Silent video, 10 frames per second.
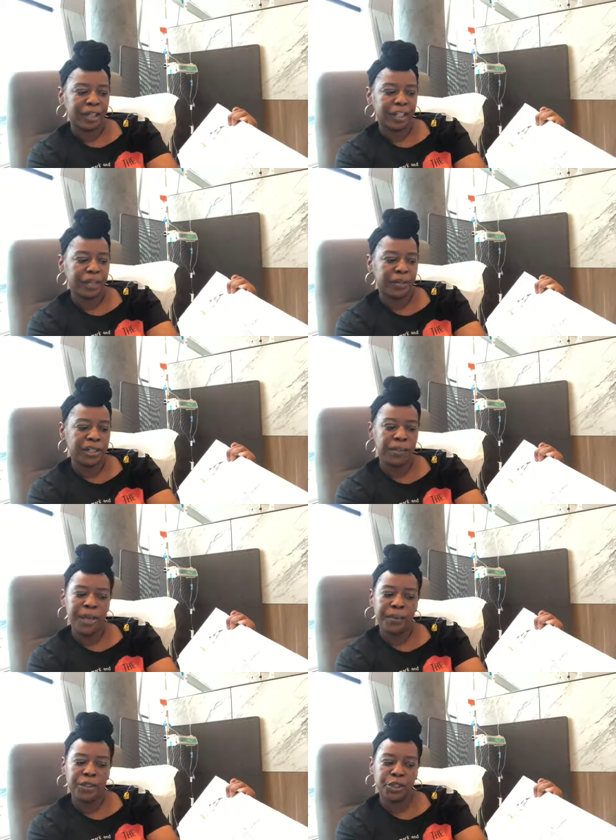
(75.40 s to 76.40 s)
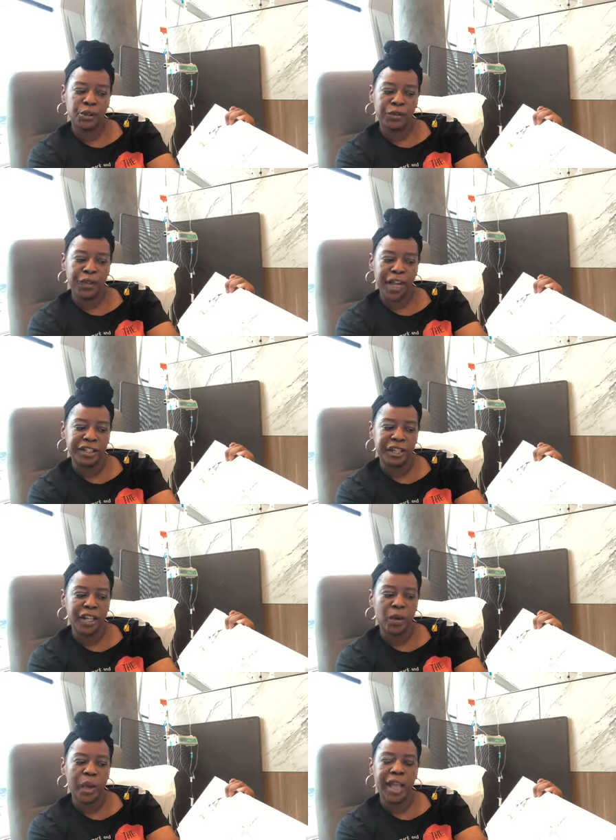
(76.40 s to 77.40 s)
She pushed the paper toward Vashi
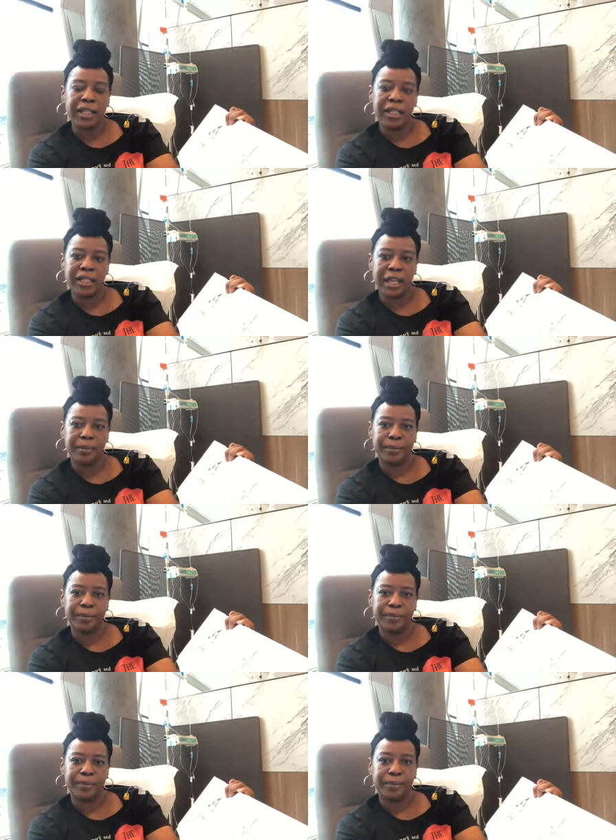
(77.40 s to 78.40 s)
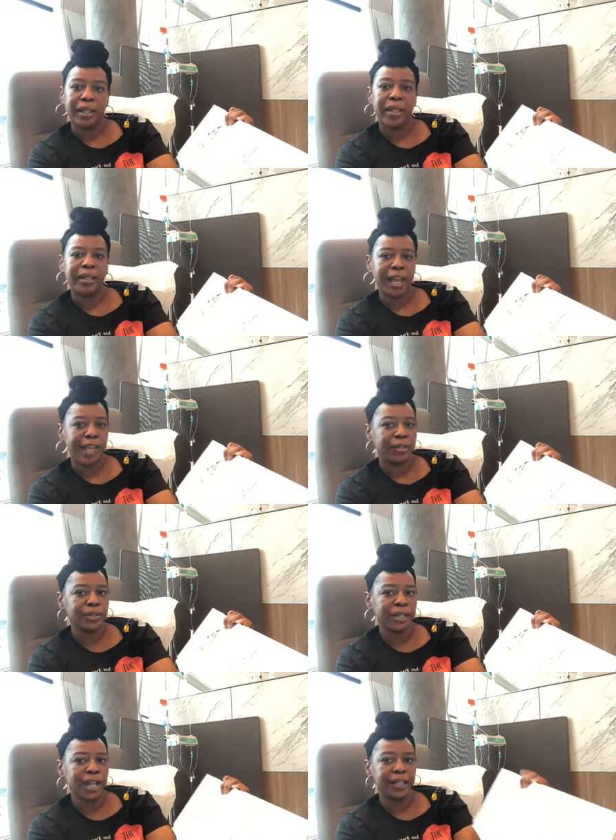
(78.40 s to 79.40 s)
and quietly said, now
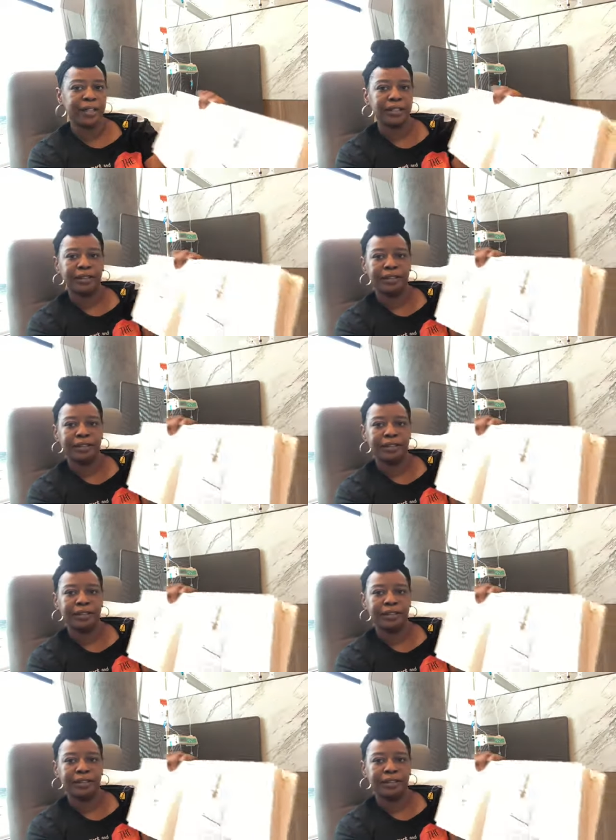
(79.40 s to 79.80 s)
sign it.